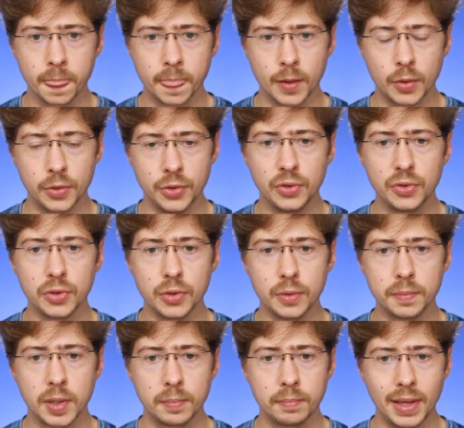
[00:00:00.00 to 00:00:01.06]
On
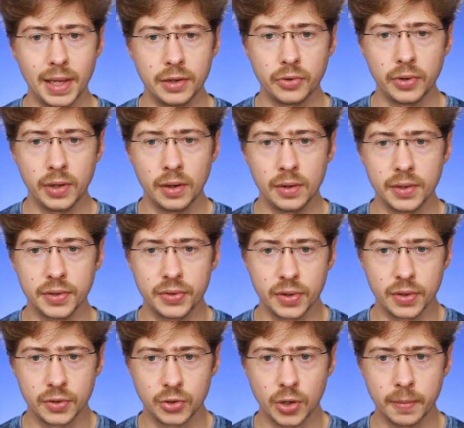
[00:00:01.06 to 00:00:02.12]
YouTube, Patreon is
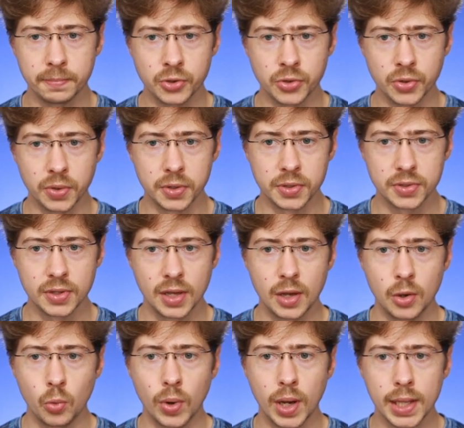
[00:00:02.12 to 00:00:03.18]
the top choice,
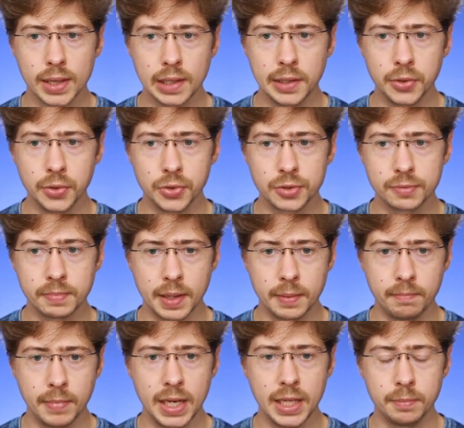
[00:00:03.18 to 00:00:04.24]
widely used by
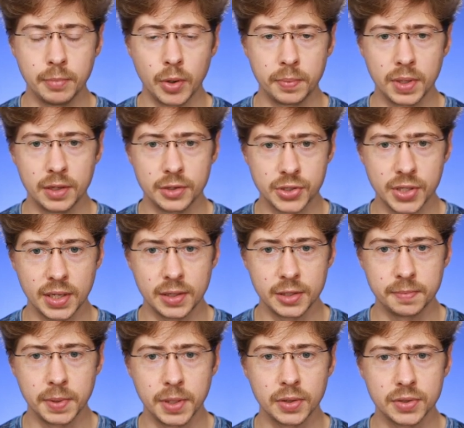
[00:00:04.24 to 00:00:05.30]
many popular channels
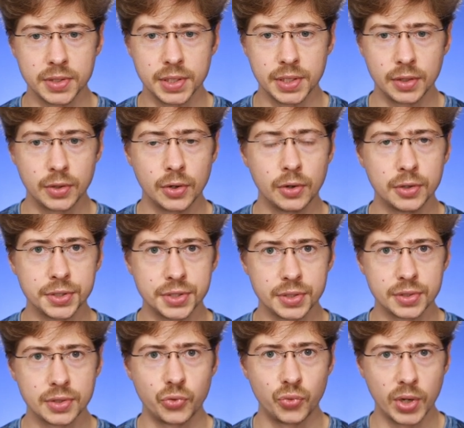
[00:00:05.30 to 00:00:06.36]
because it
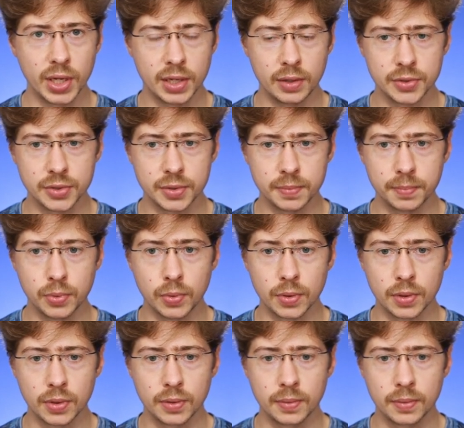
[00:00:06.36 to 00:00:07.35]
encourages regular support.